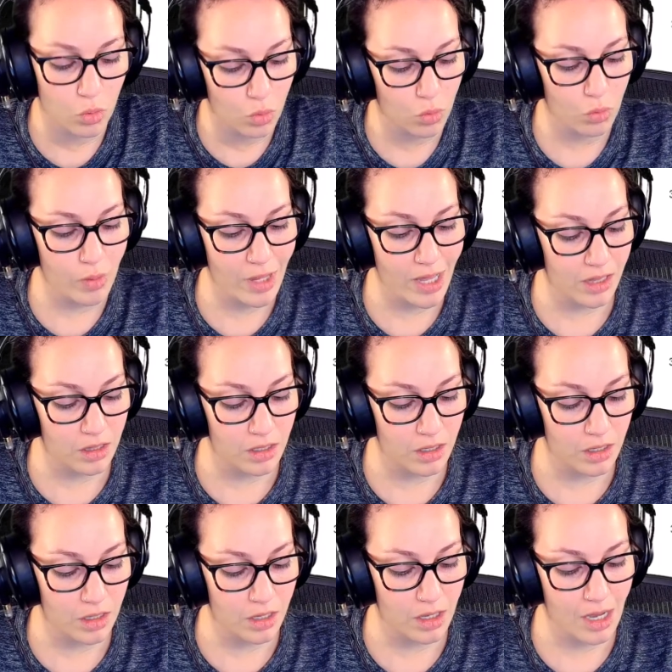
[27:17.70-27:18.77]
well,
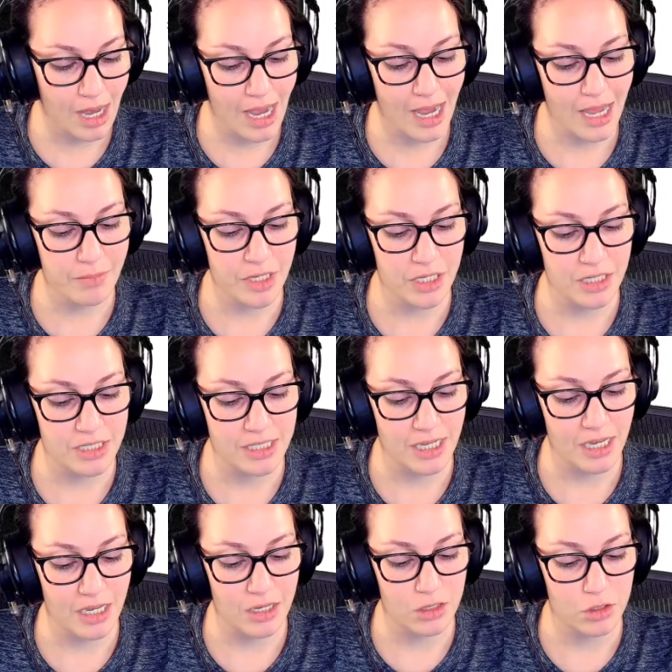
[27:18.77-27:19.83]
I'm going to
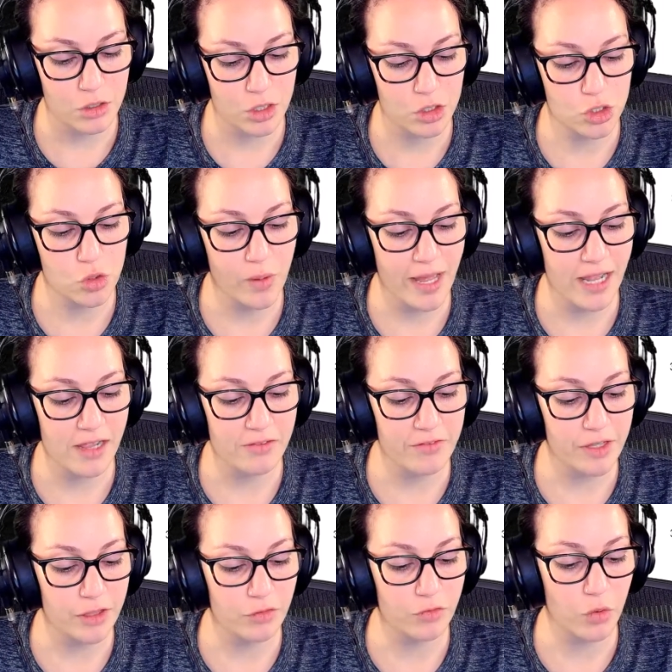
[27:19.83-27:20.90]
say the 12 and
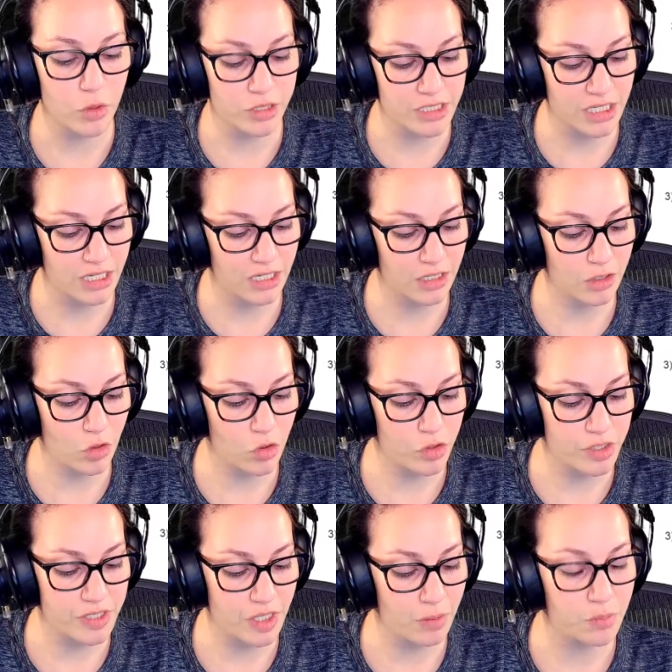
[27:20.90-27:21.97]
the 14 are the
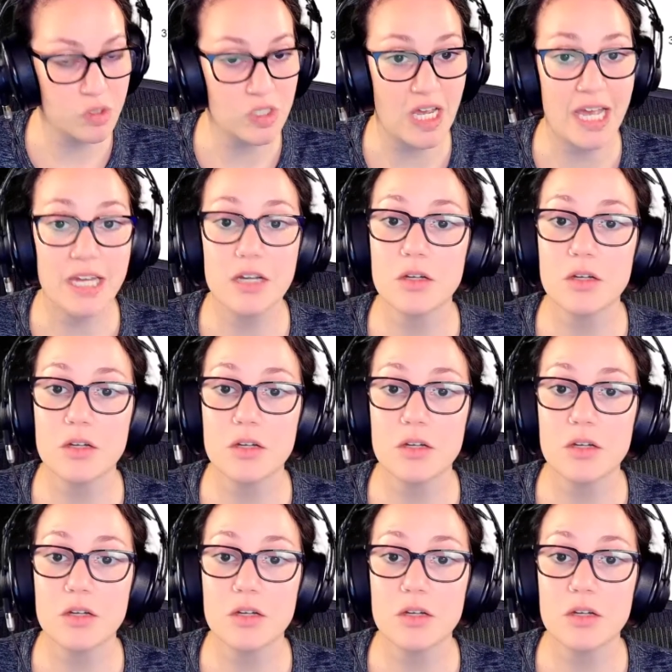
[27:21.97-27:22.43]
same side.